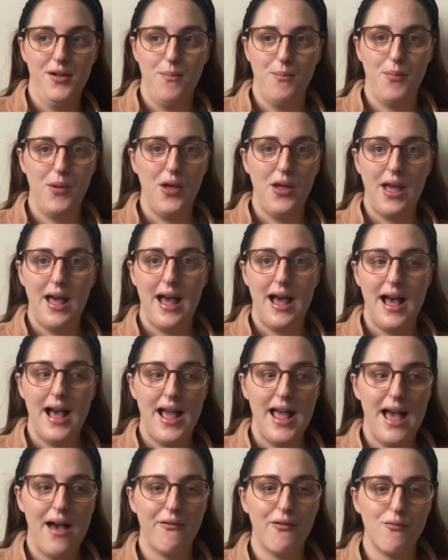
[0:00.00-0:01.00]
But I
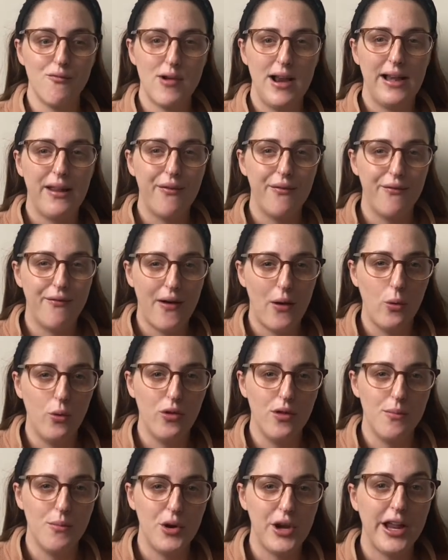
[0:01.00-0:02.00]
haven't really felt
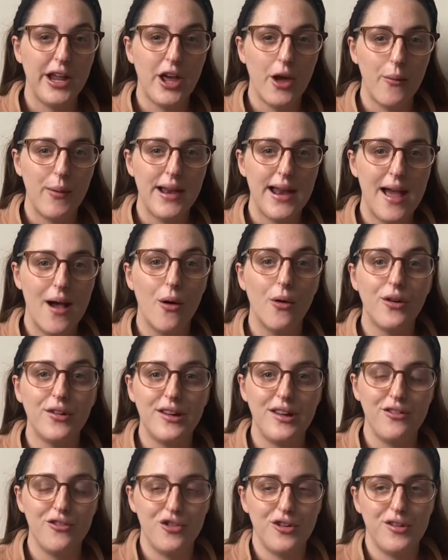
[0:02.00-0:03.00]
the money going out because
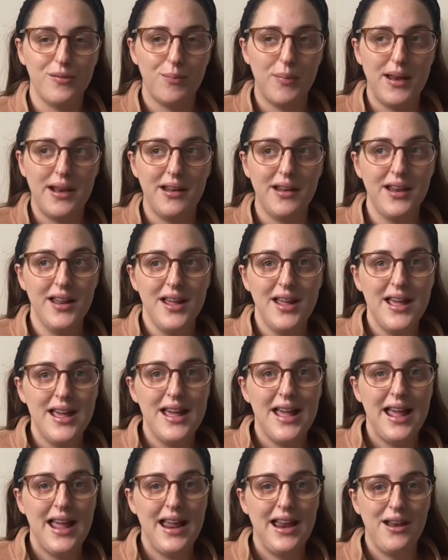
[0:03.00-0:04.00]
it's just been
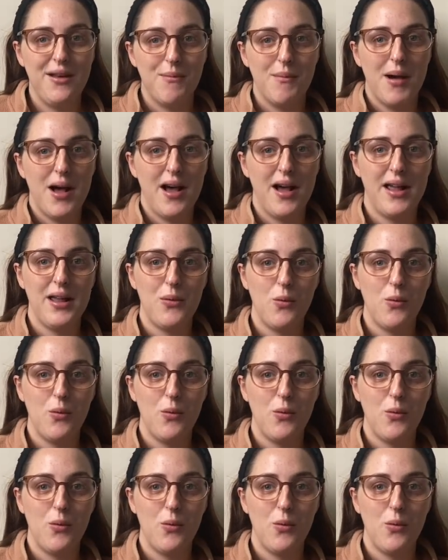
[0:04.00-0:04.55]
in my